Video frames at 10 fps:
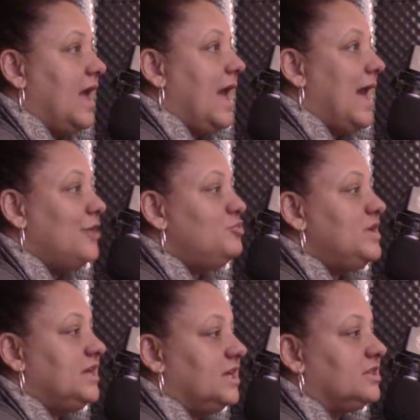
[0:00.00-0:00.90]
how do
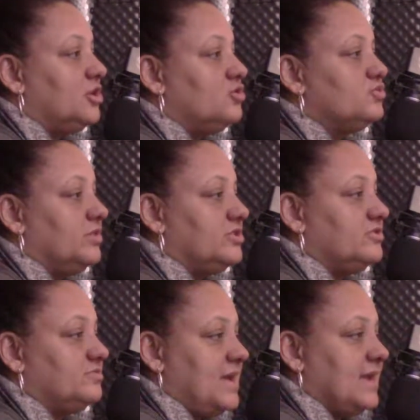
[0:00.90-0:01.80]
we get those
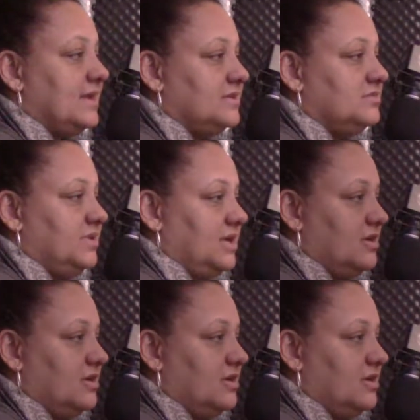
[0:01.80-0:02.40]
renters back into being